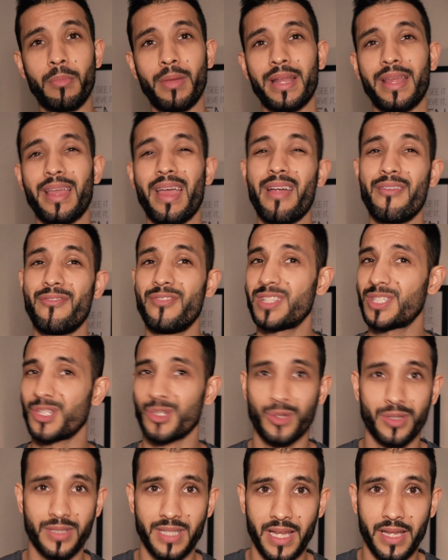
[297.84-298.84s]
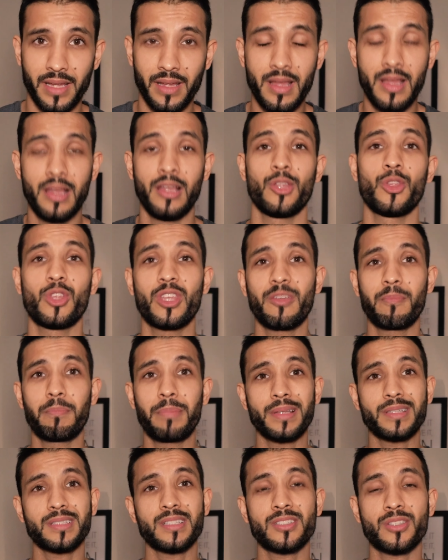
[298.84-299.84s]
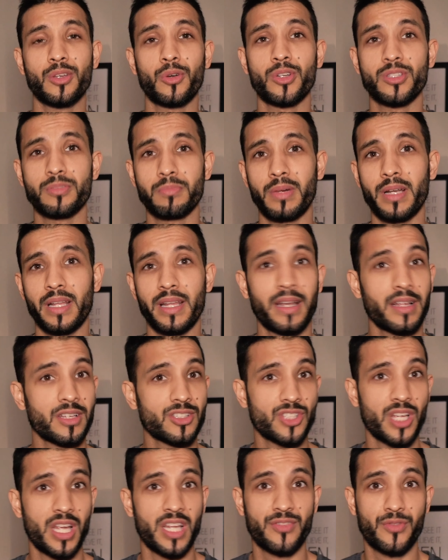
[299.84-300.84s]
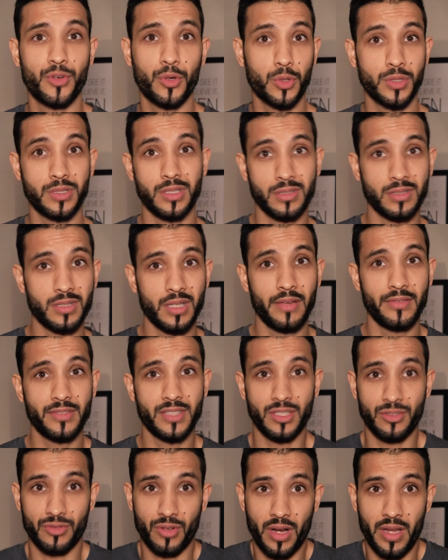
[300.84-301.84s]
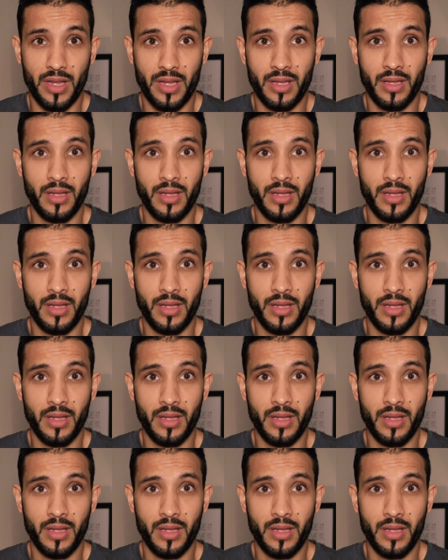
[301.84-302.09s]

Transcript: money every single day. You give business owners money in exchange for goods and services, right?